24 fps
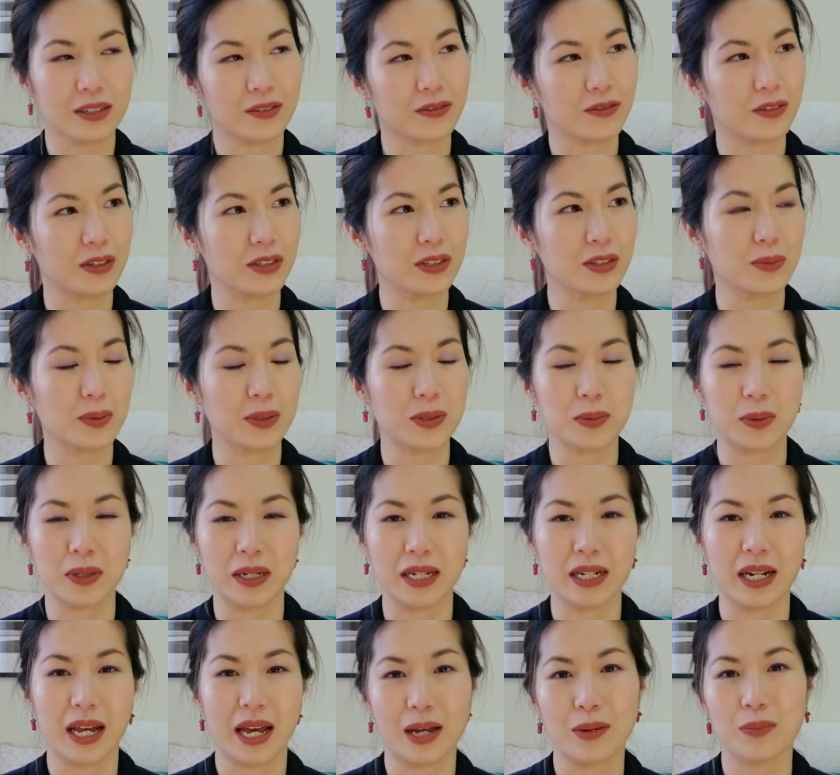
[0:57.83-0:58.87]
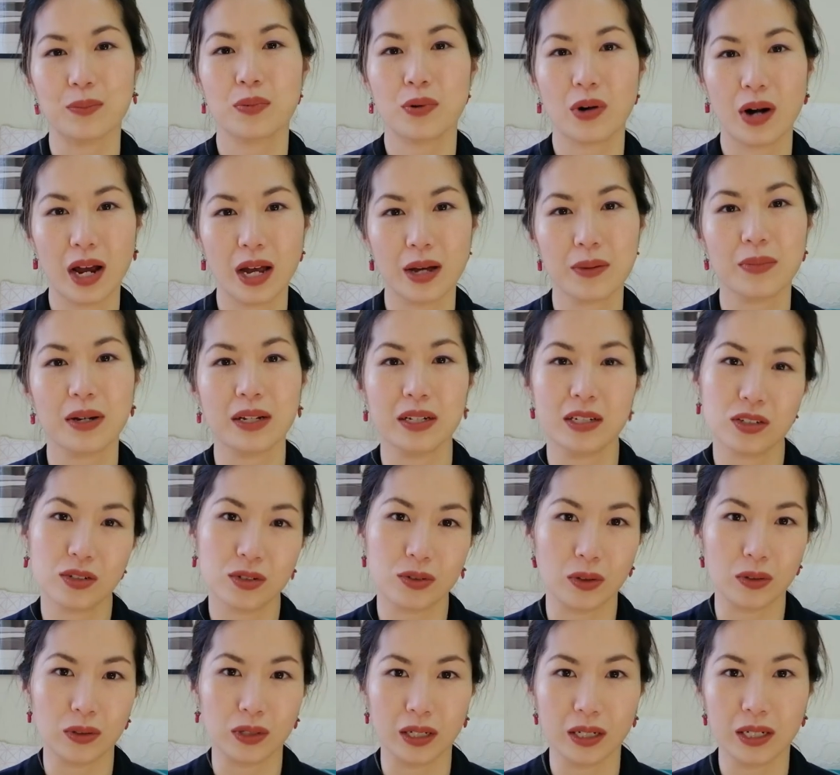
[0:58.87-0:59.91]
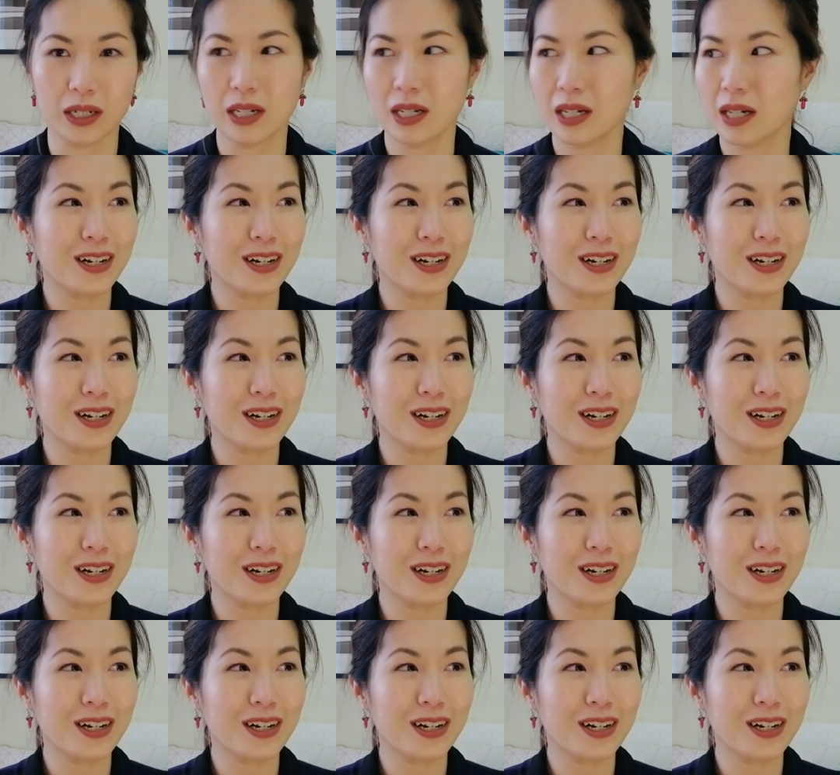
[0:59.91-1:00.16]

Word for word: difference between a pram and a stroller.